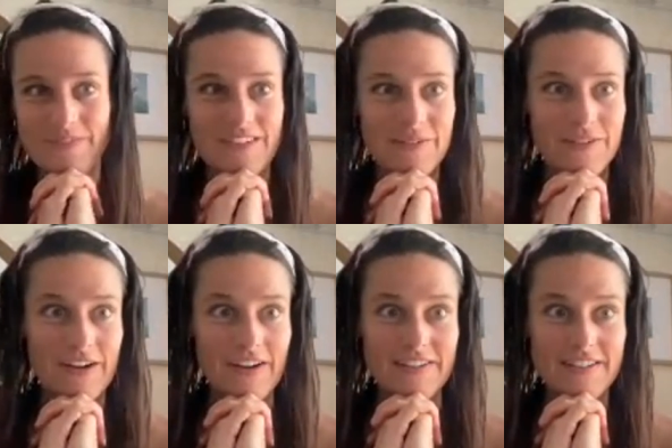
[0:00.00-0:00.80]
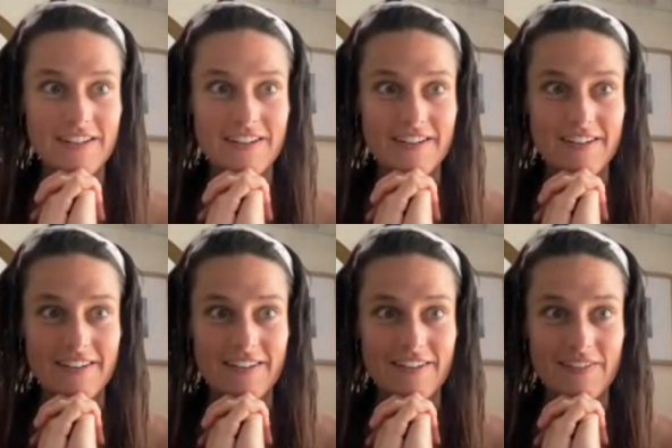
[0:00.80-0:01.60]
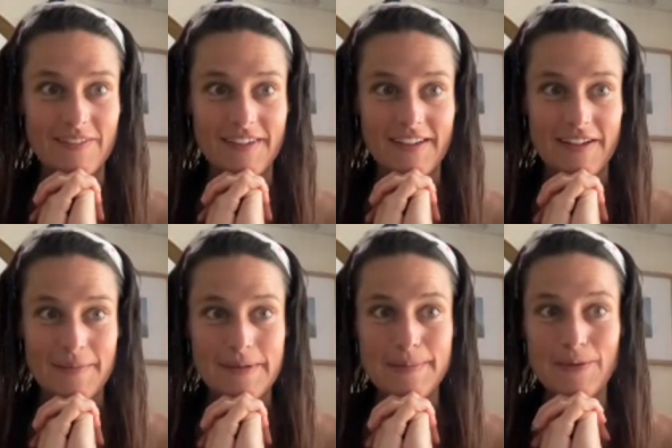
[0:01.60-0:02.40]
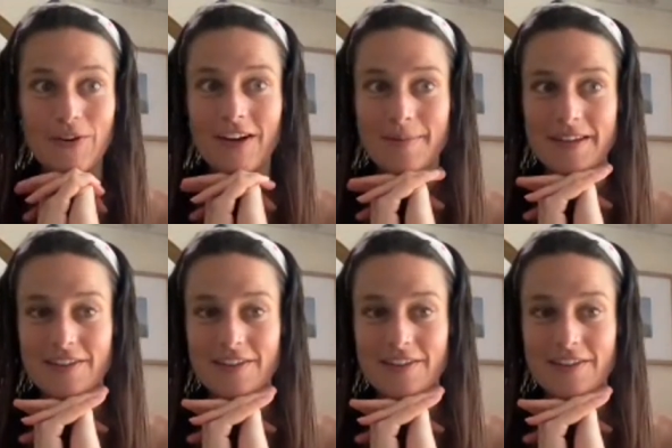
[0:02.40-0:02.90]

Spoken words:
We've got people coming in